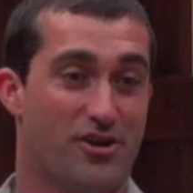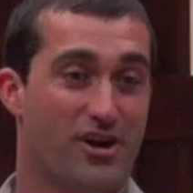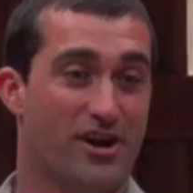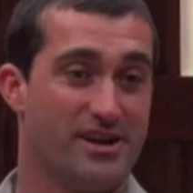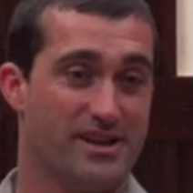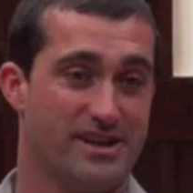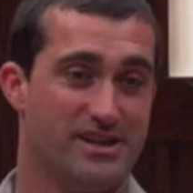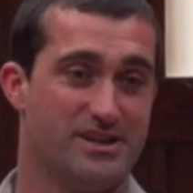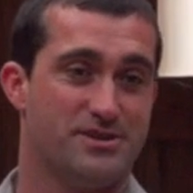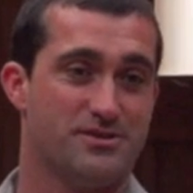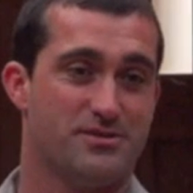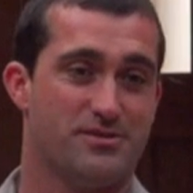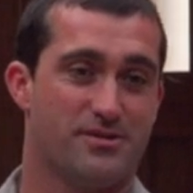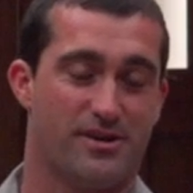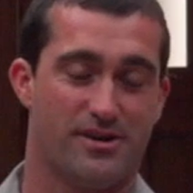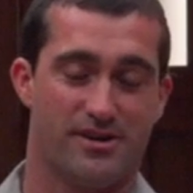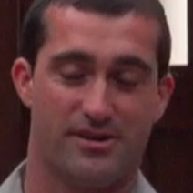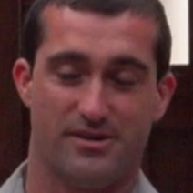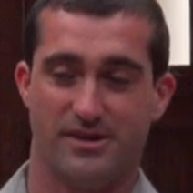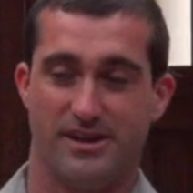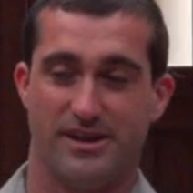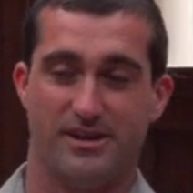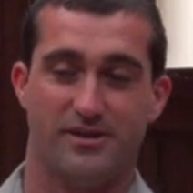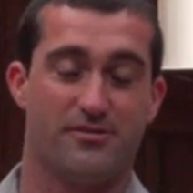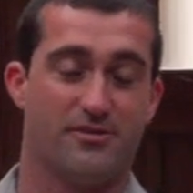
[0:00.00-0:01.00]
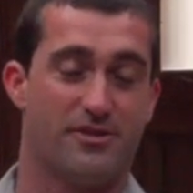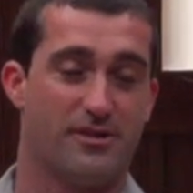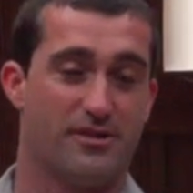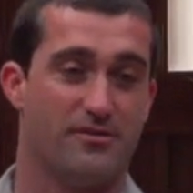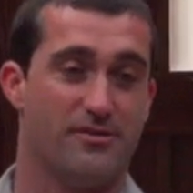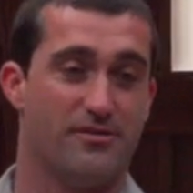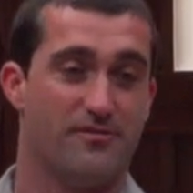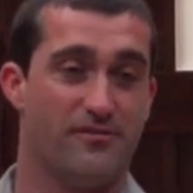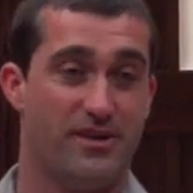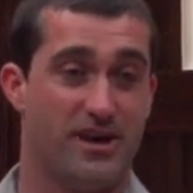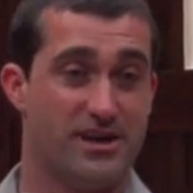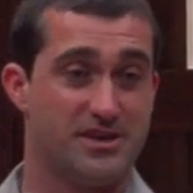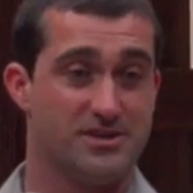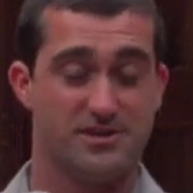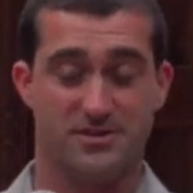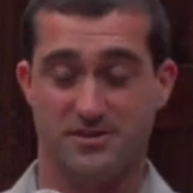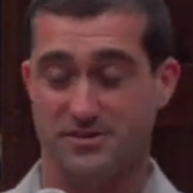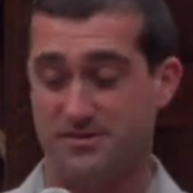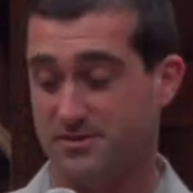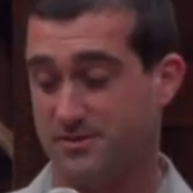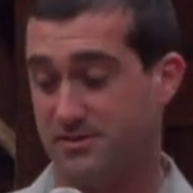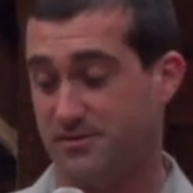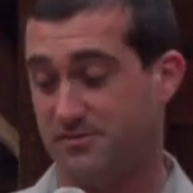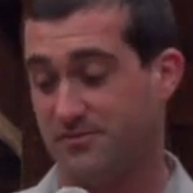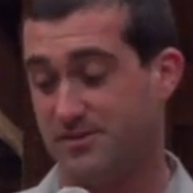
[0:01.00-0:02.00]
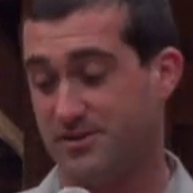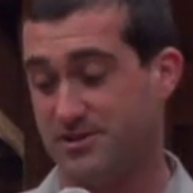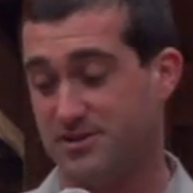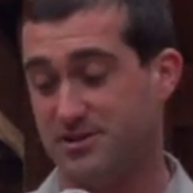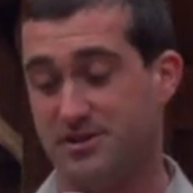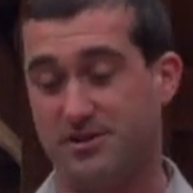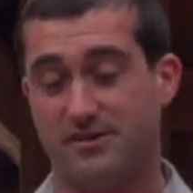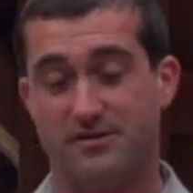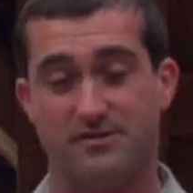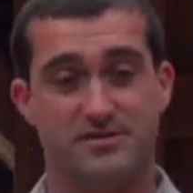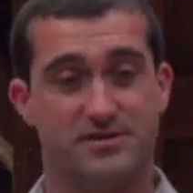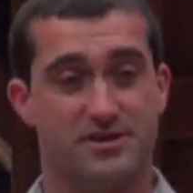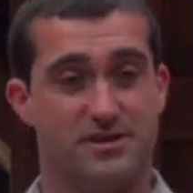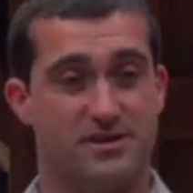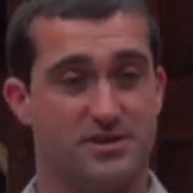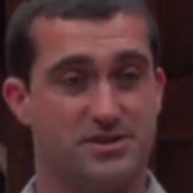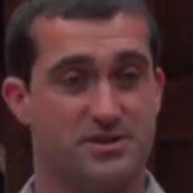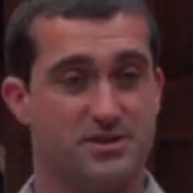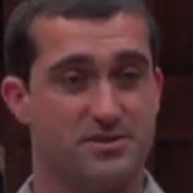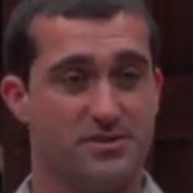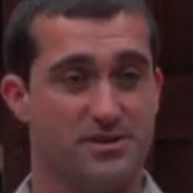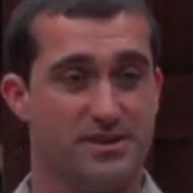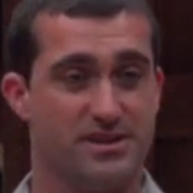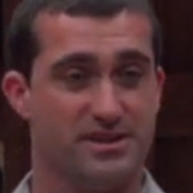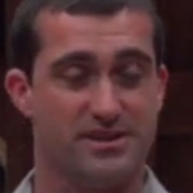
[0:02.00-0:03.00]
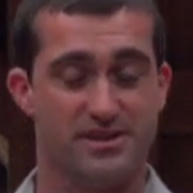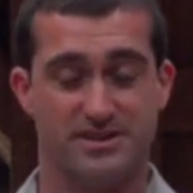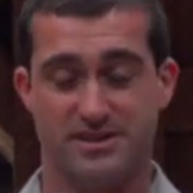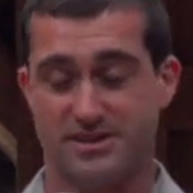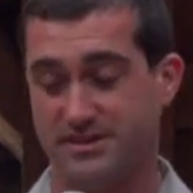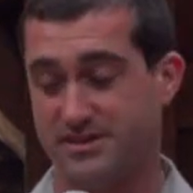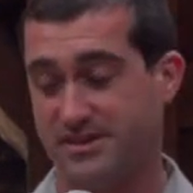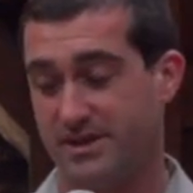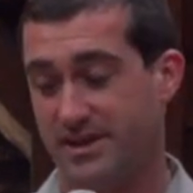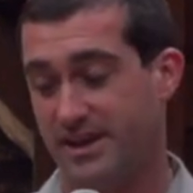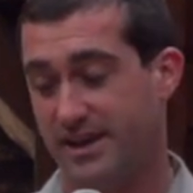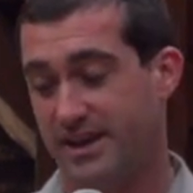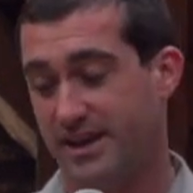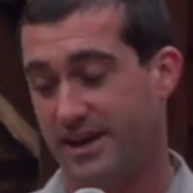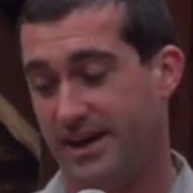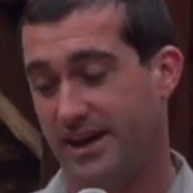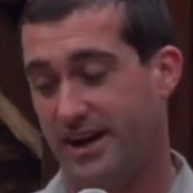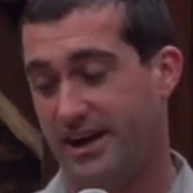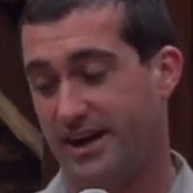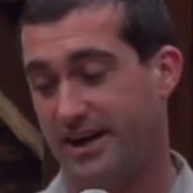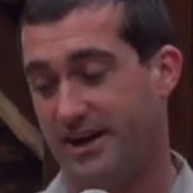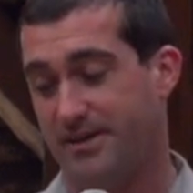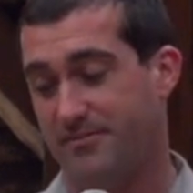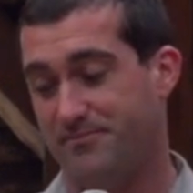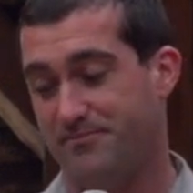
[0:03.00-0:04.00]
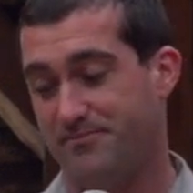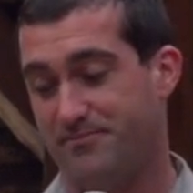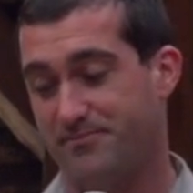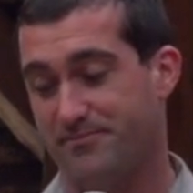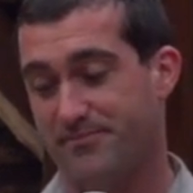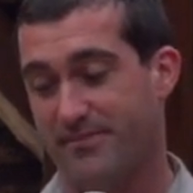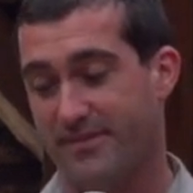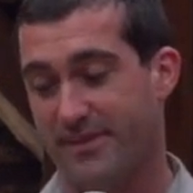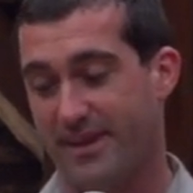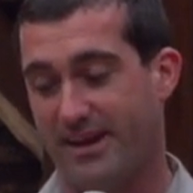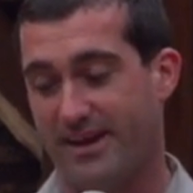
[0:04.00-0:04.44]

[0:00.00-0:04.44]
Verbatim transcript: brought into our, into our fossil reserves, our soils, um,